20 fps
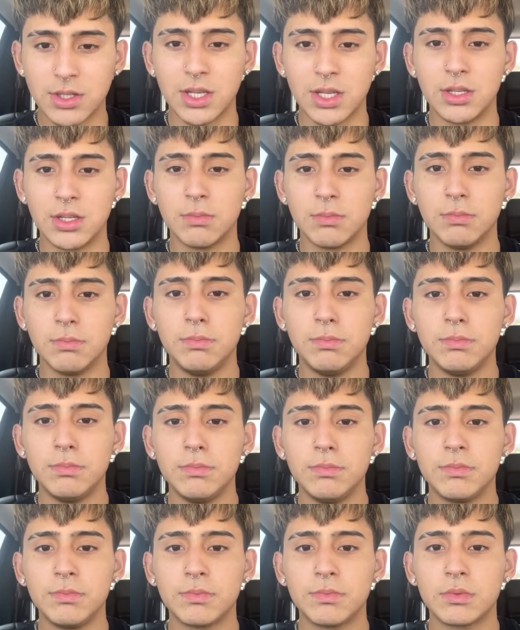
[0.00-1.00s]
tease.
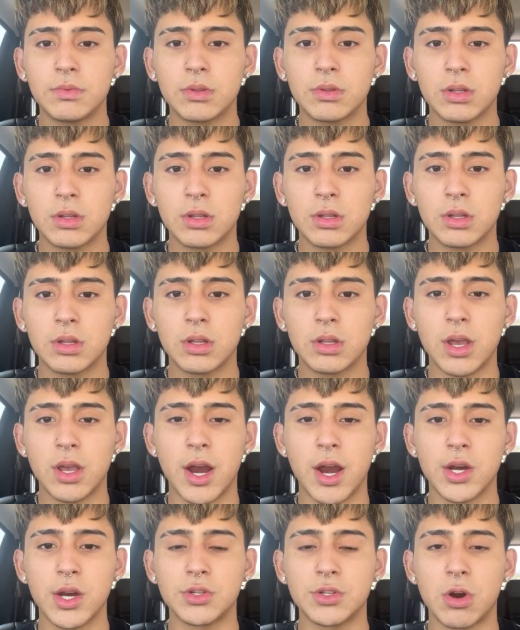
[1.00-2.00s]

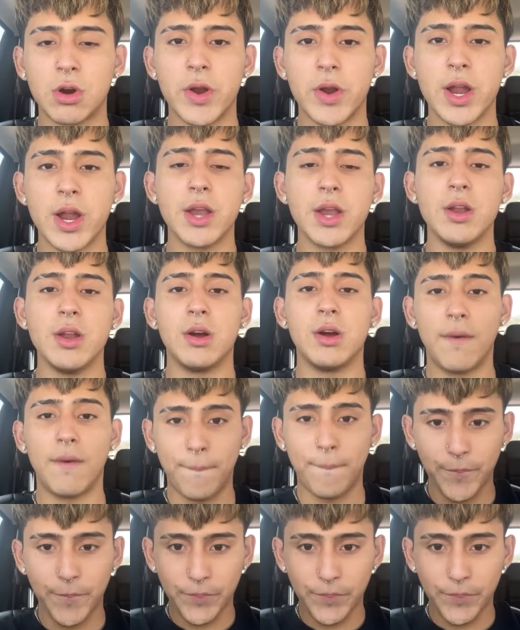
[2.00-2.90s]
Your hair is growing, I know.